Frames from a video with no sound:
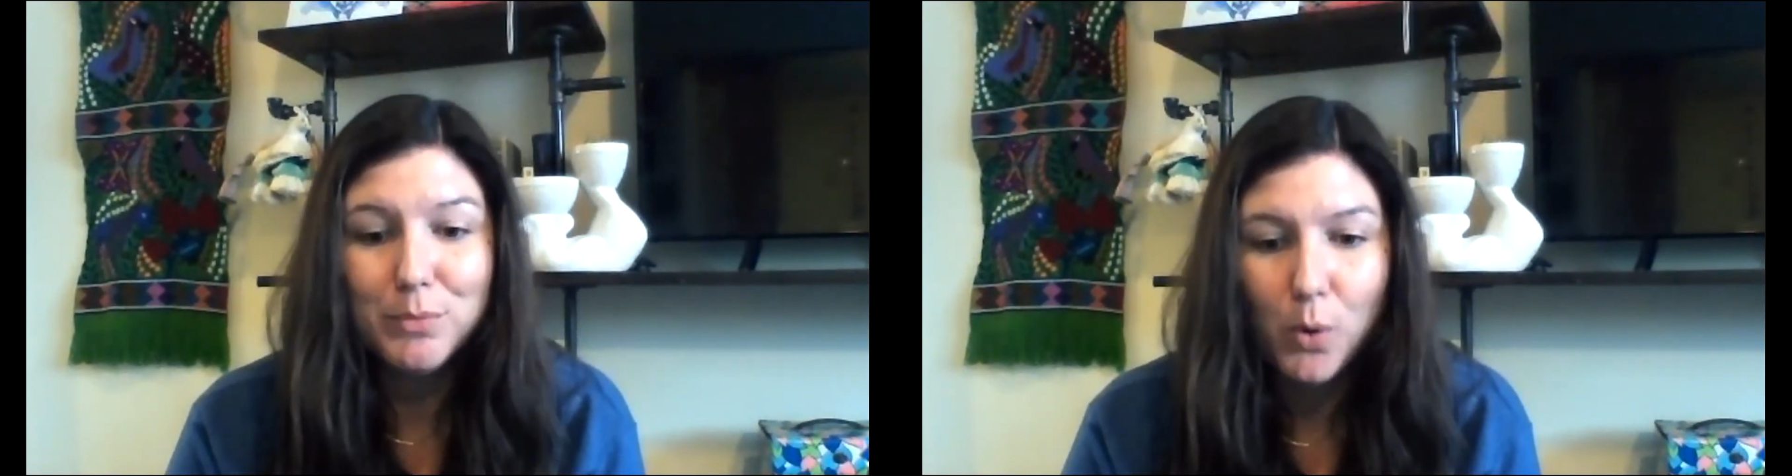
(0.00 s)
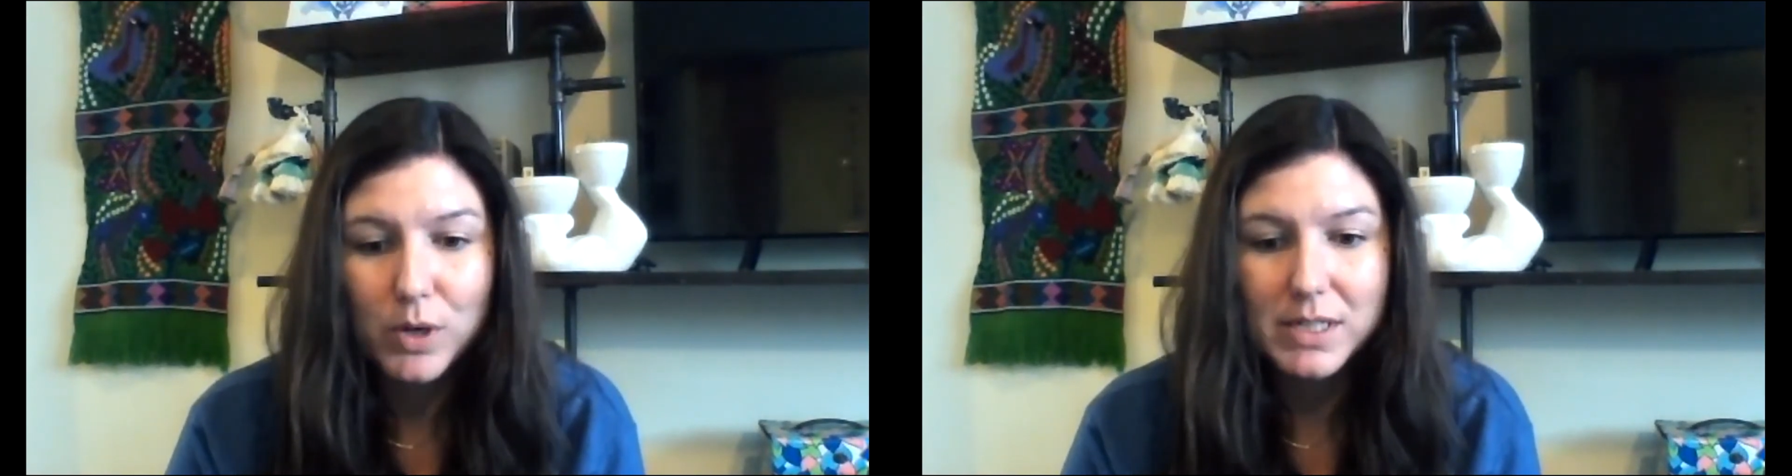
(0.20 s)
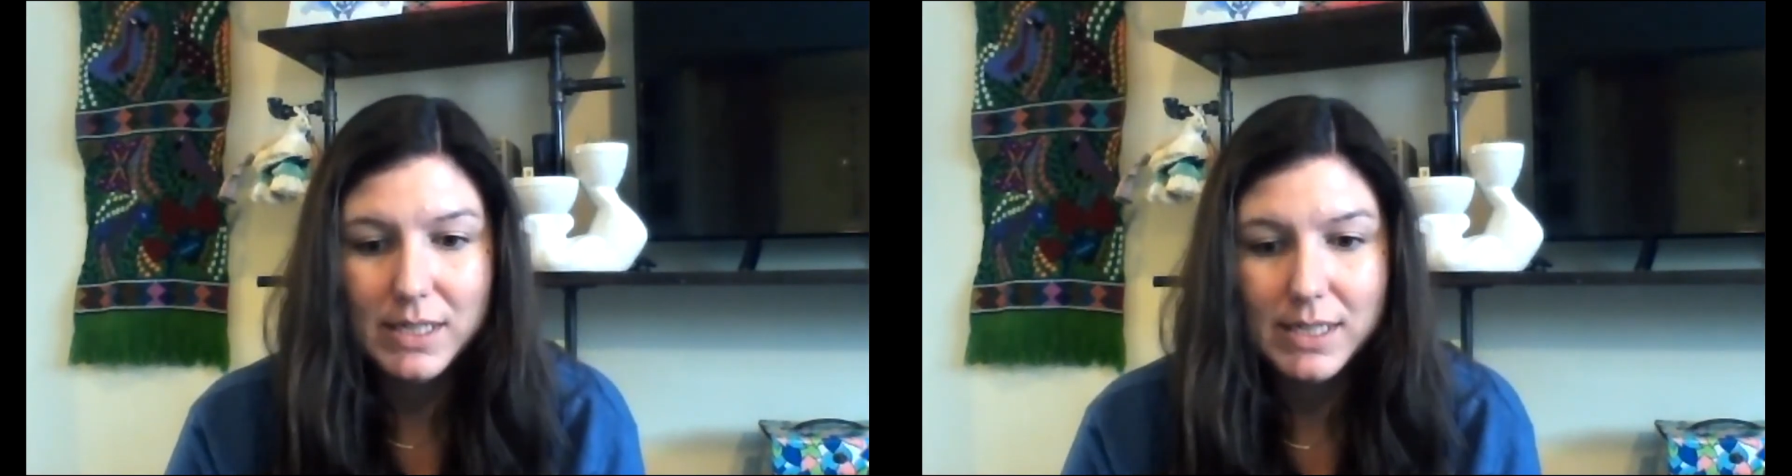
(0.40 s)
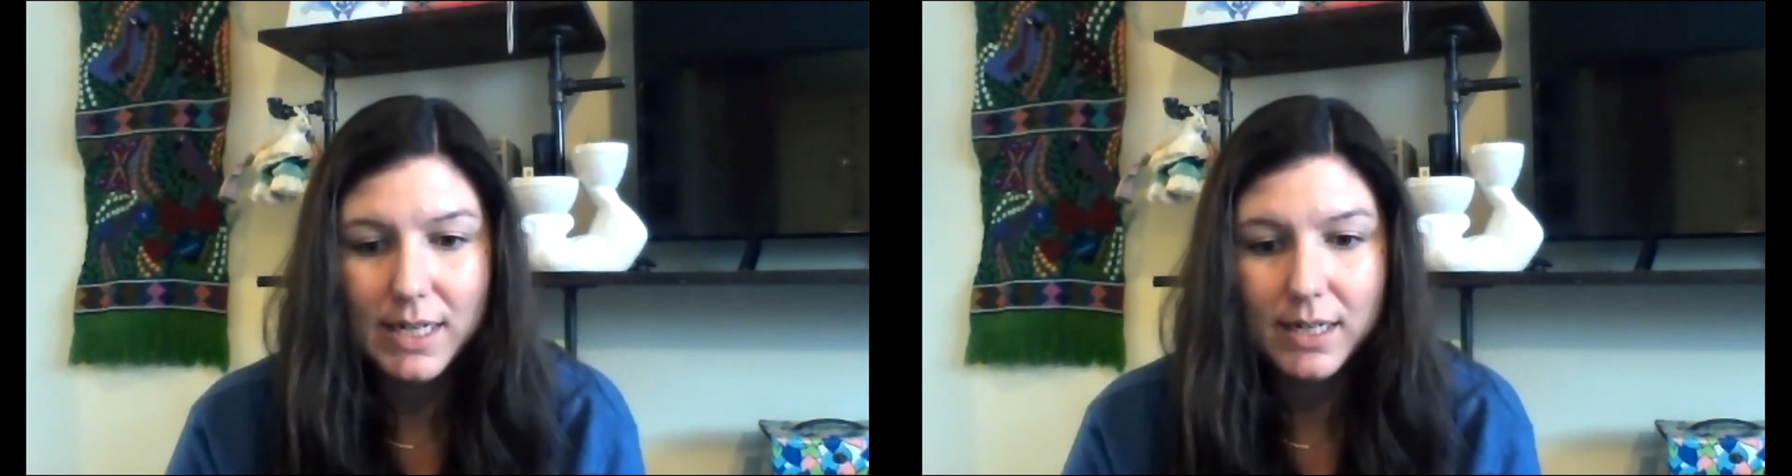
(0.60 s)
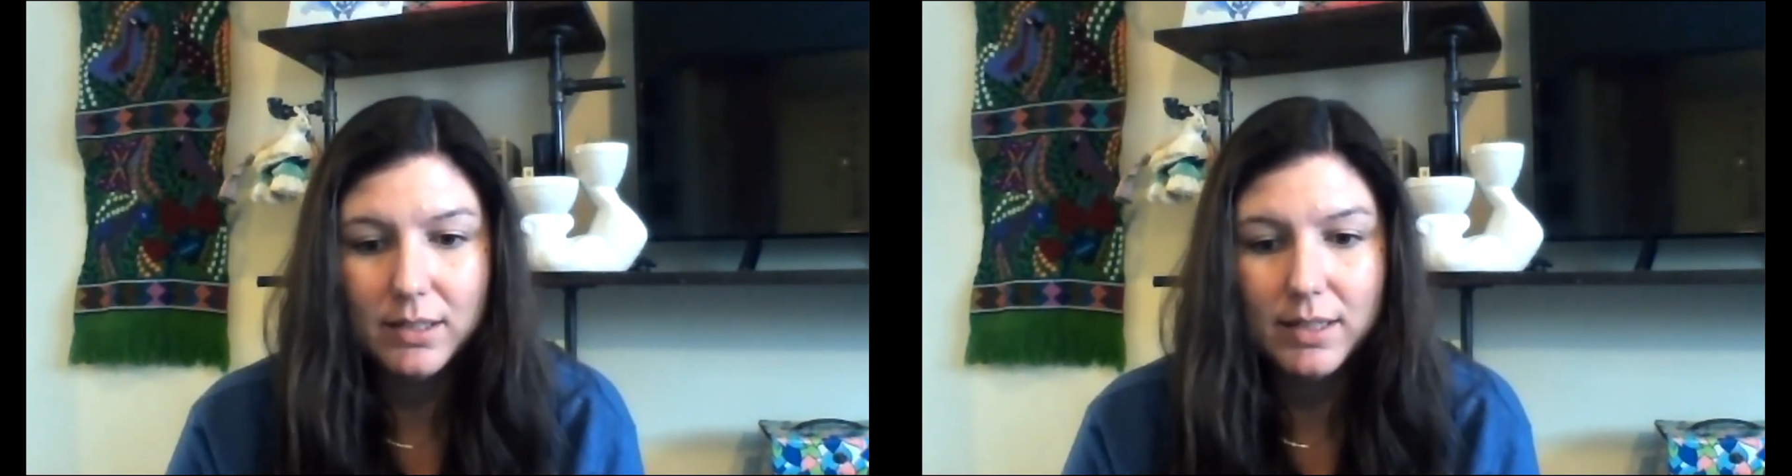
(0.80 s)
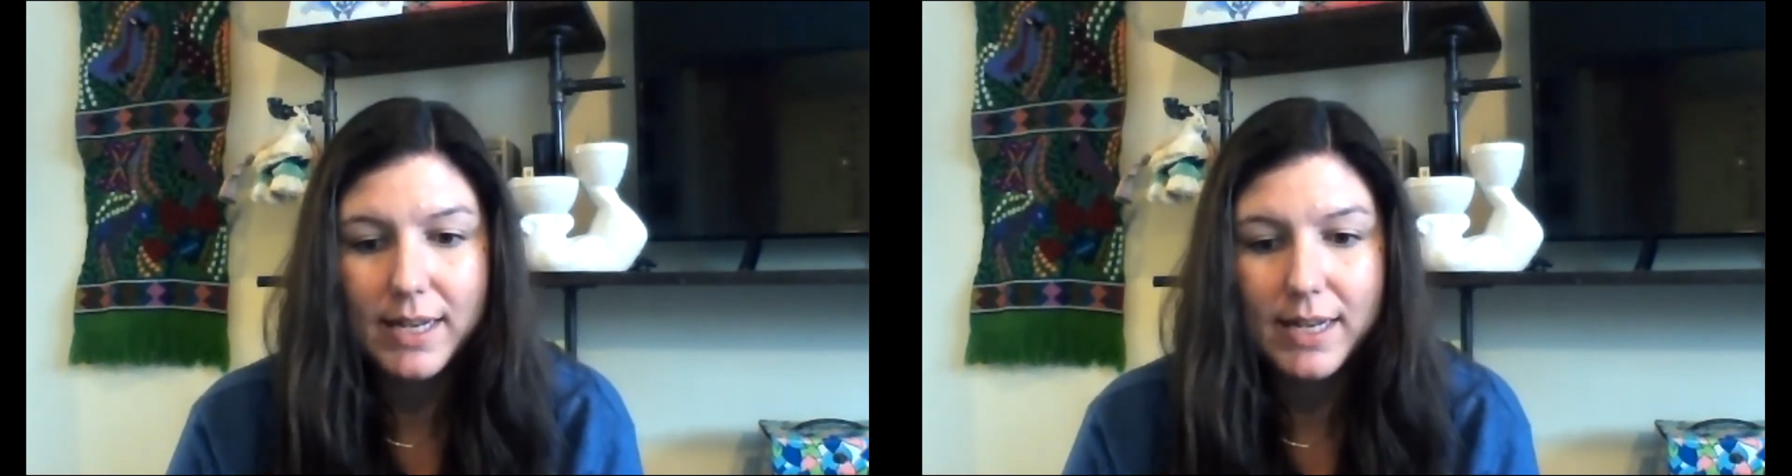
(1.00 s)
more detail